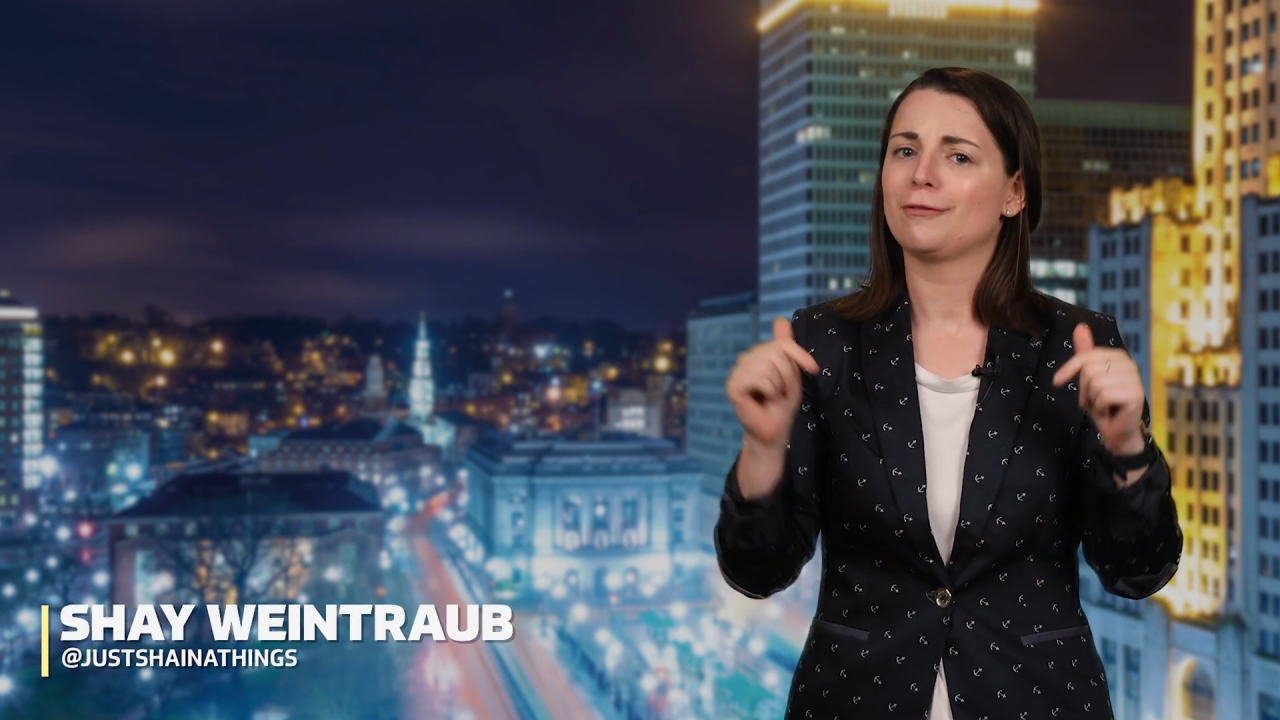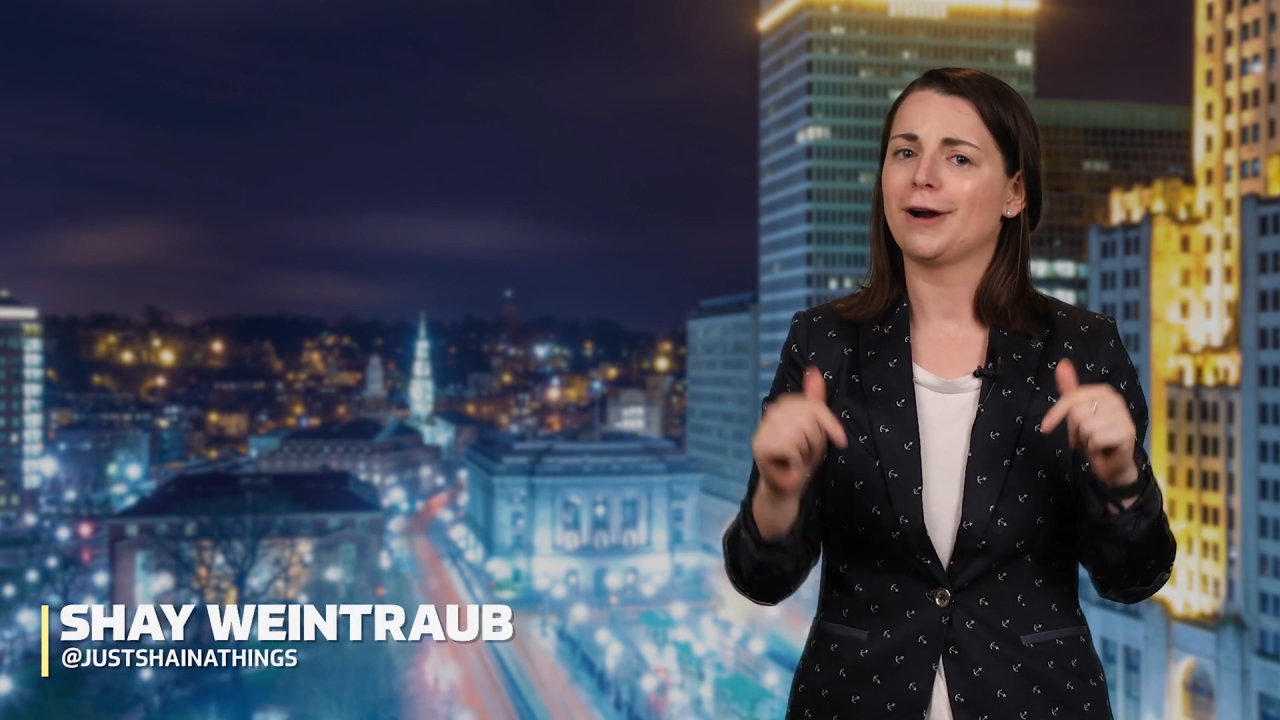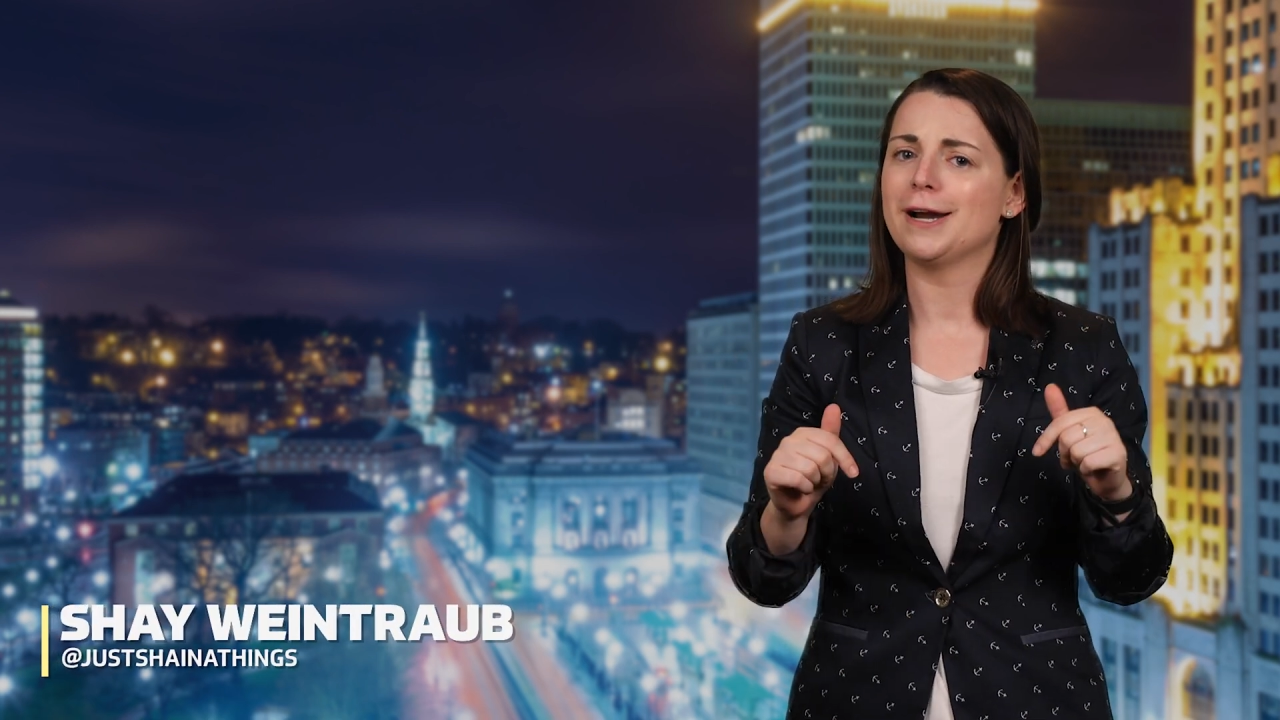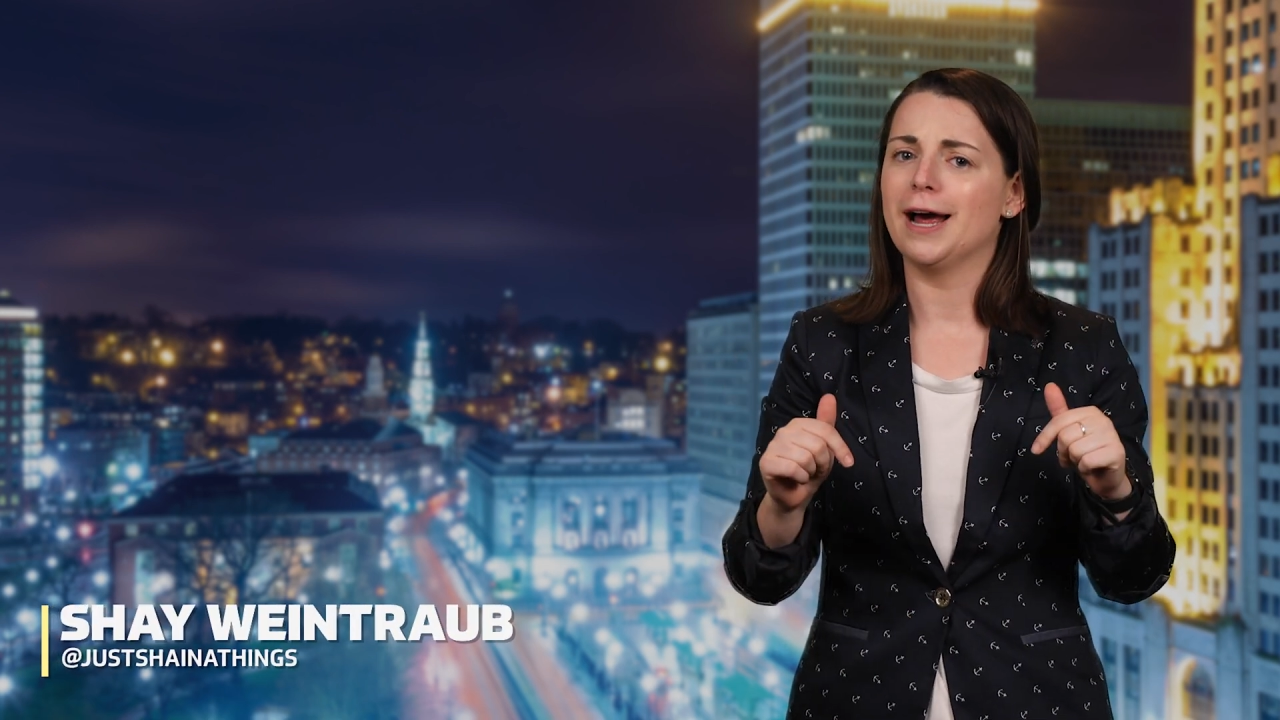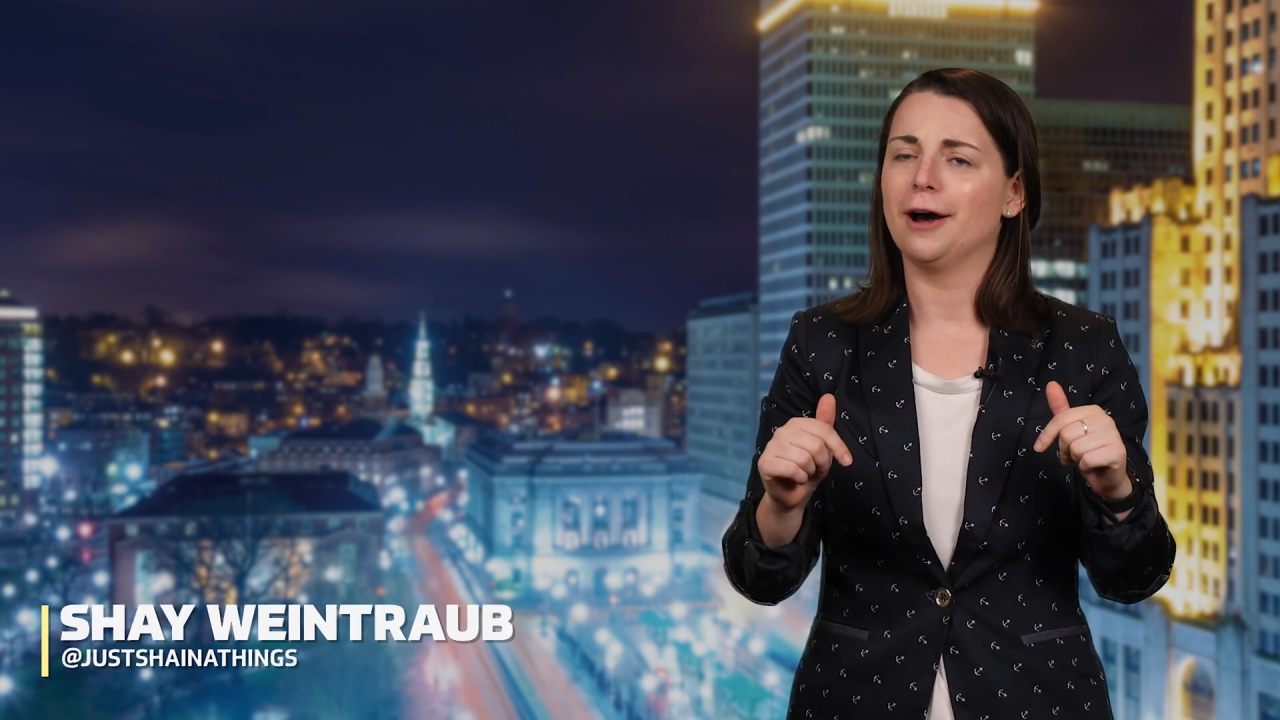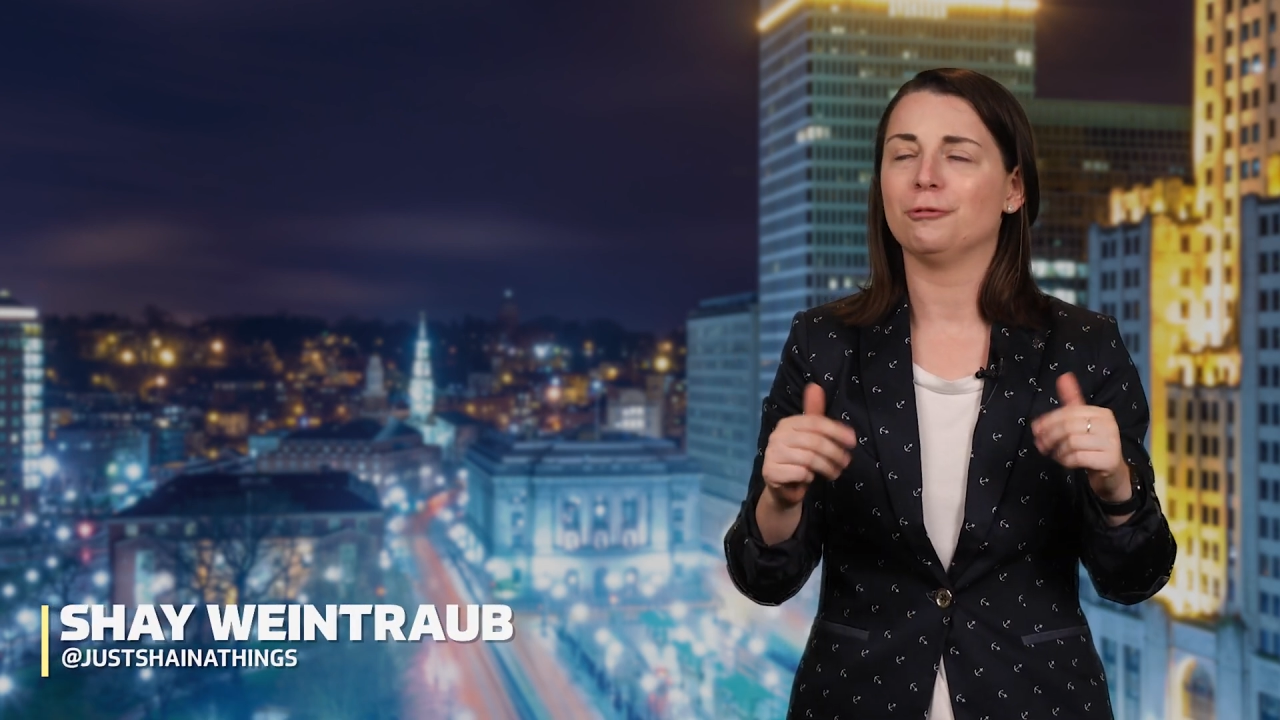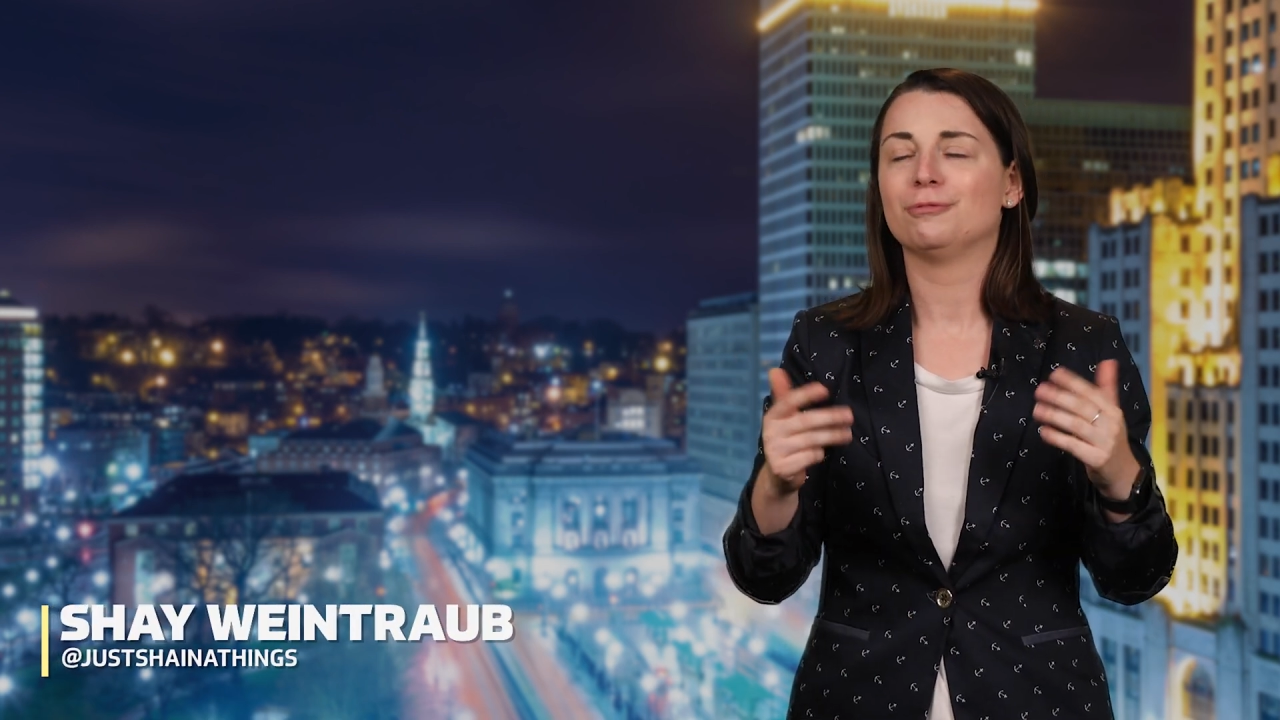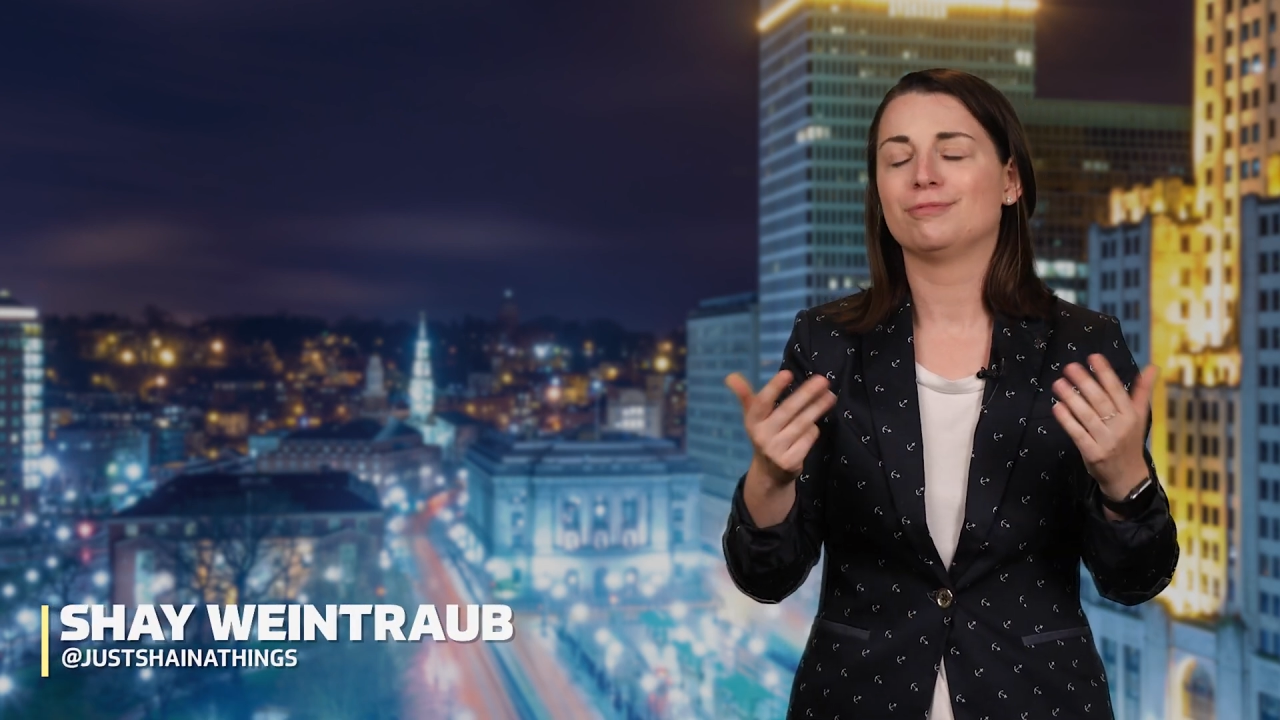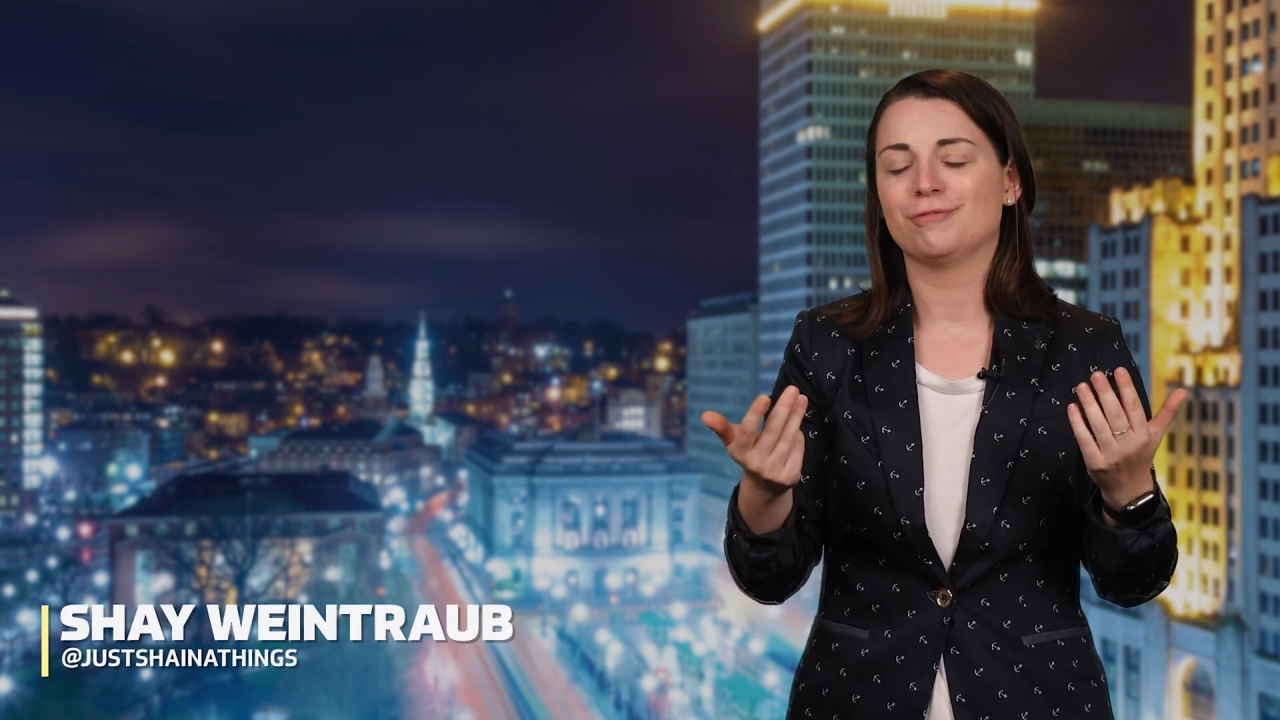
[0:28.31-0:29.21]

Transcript: right now.